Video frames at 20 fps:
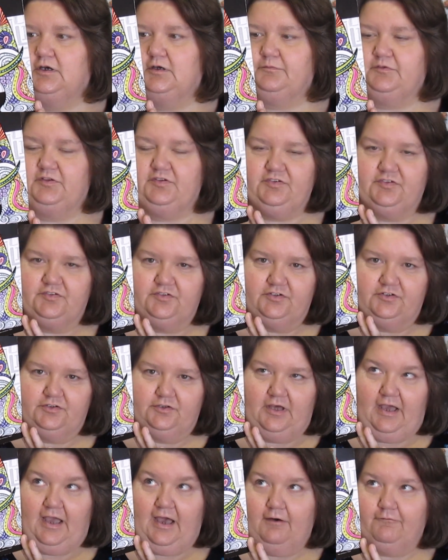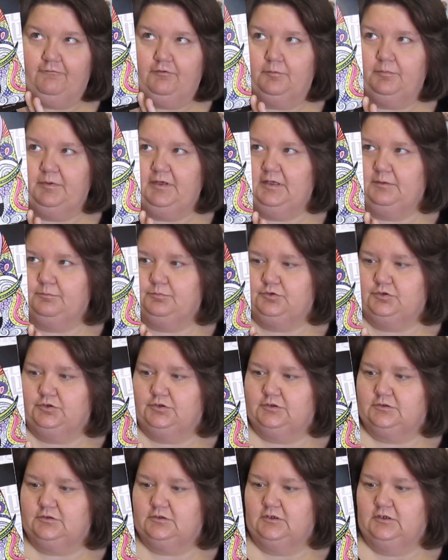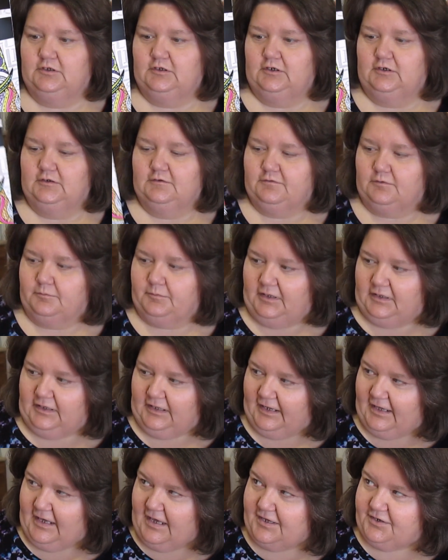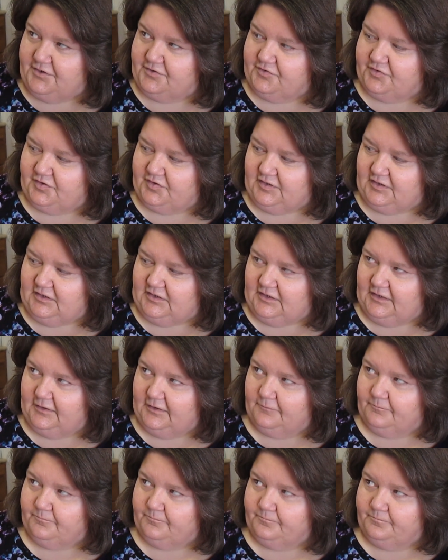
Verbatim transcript: This is just an alphabet book from like A to Z.